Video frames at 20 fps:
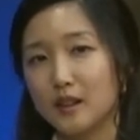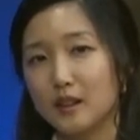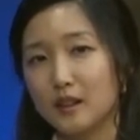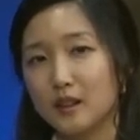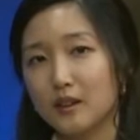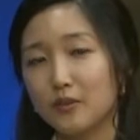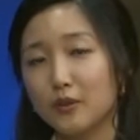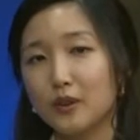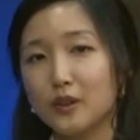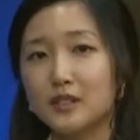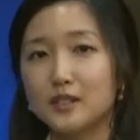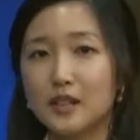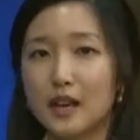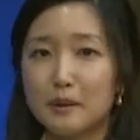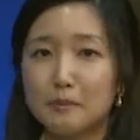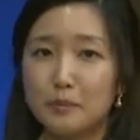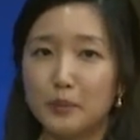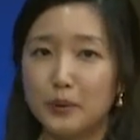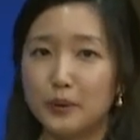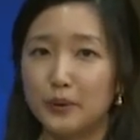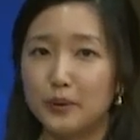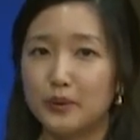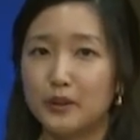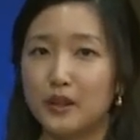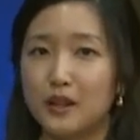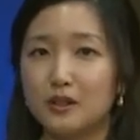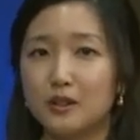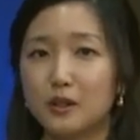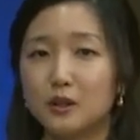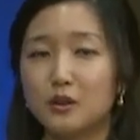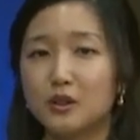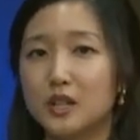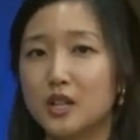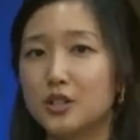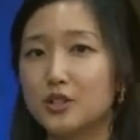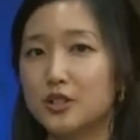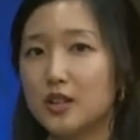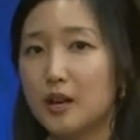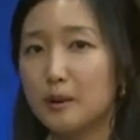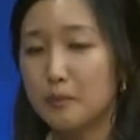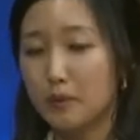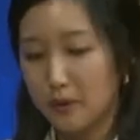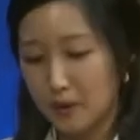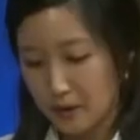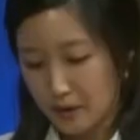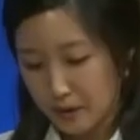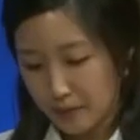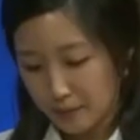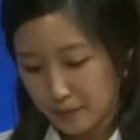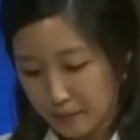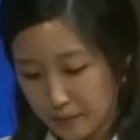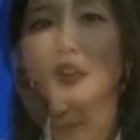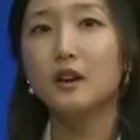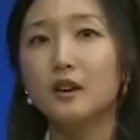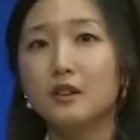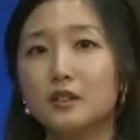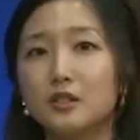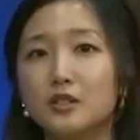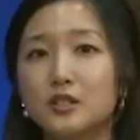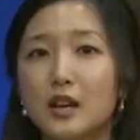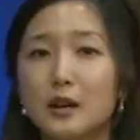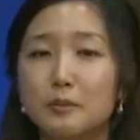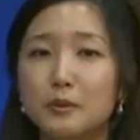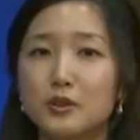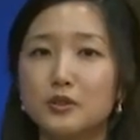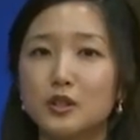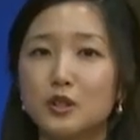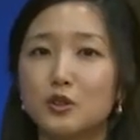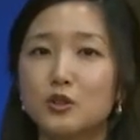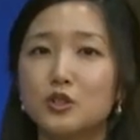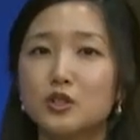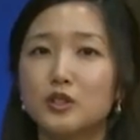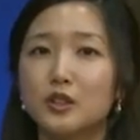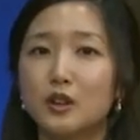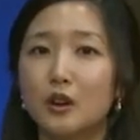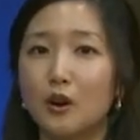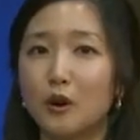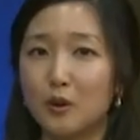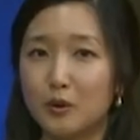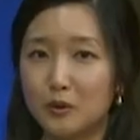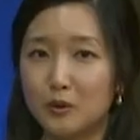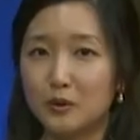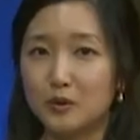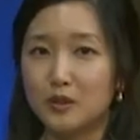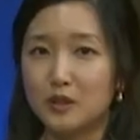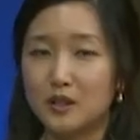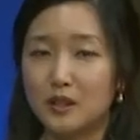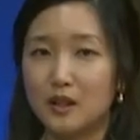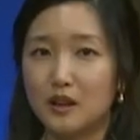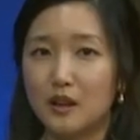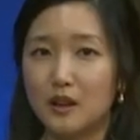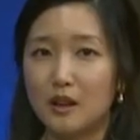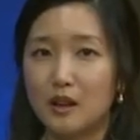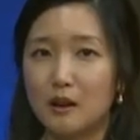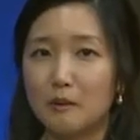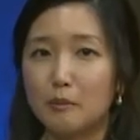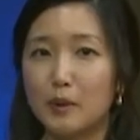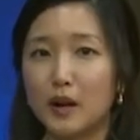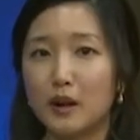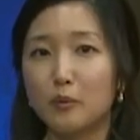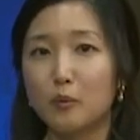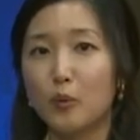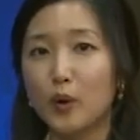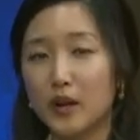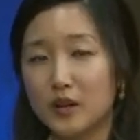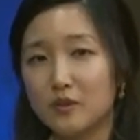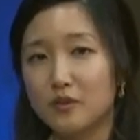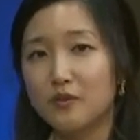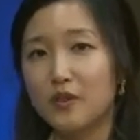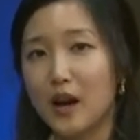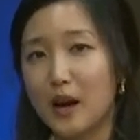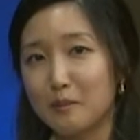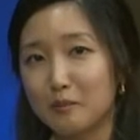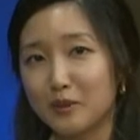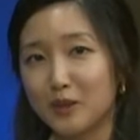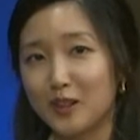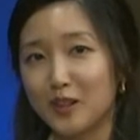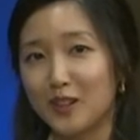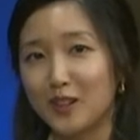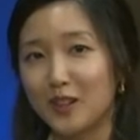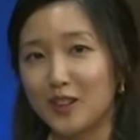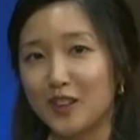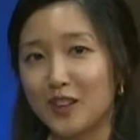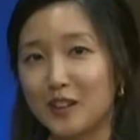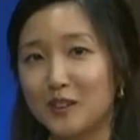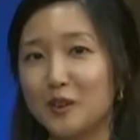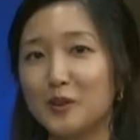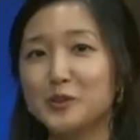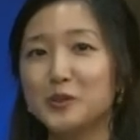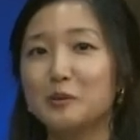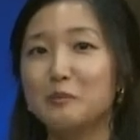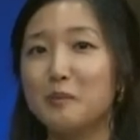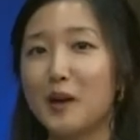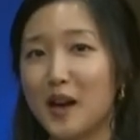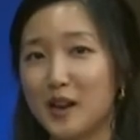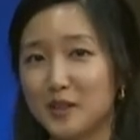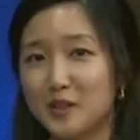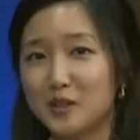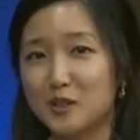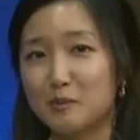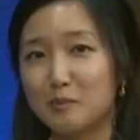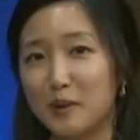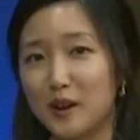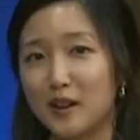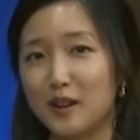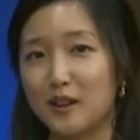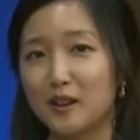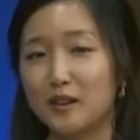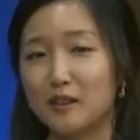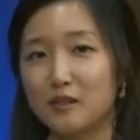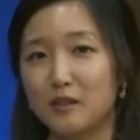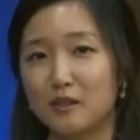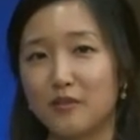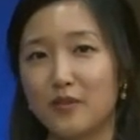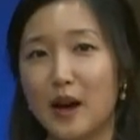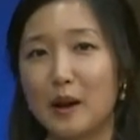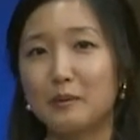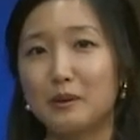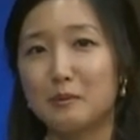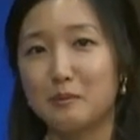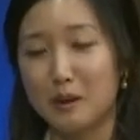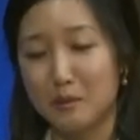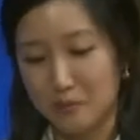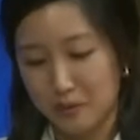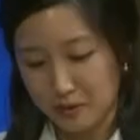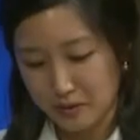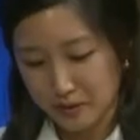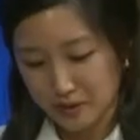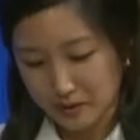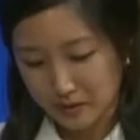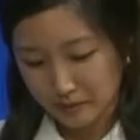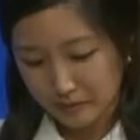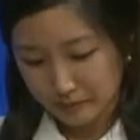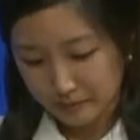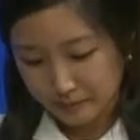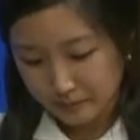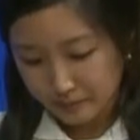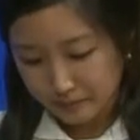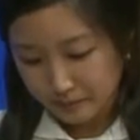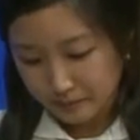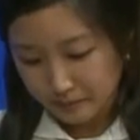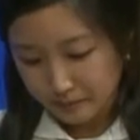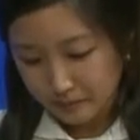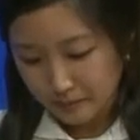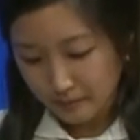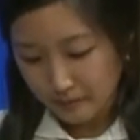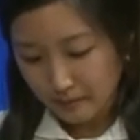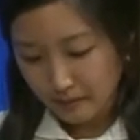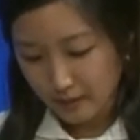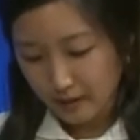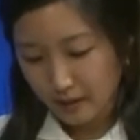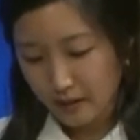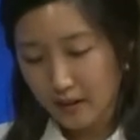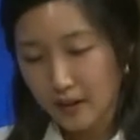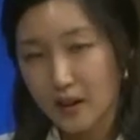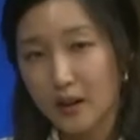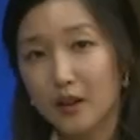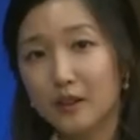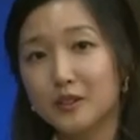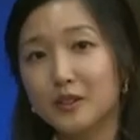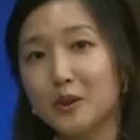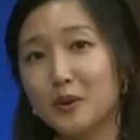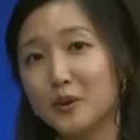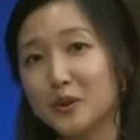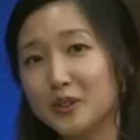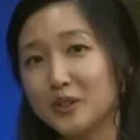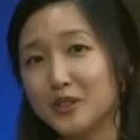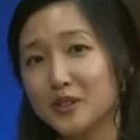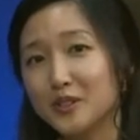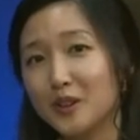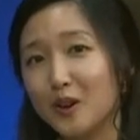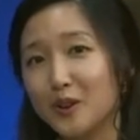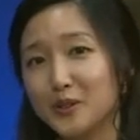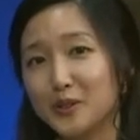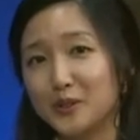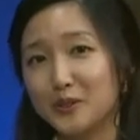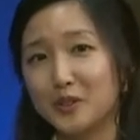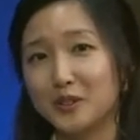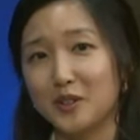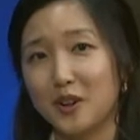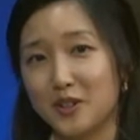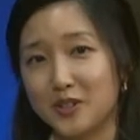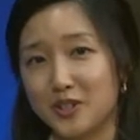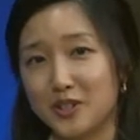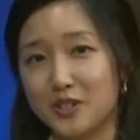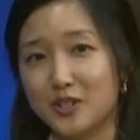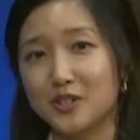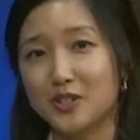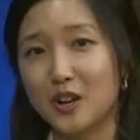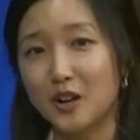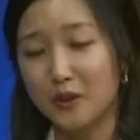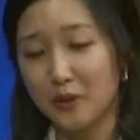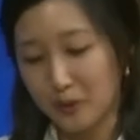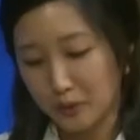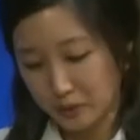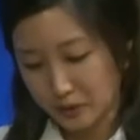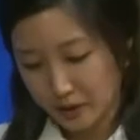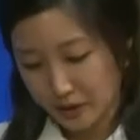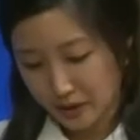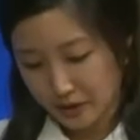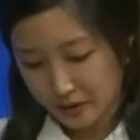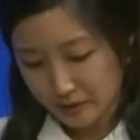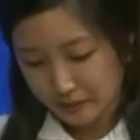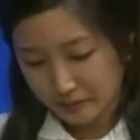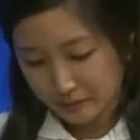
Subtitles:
For example, in the Korean chaebol, the chaebols are usually owned by one family and also managed by the family members. The owner is also the largest shareholder.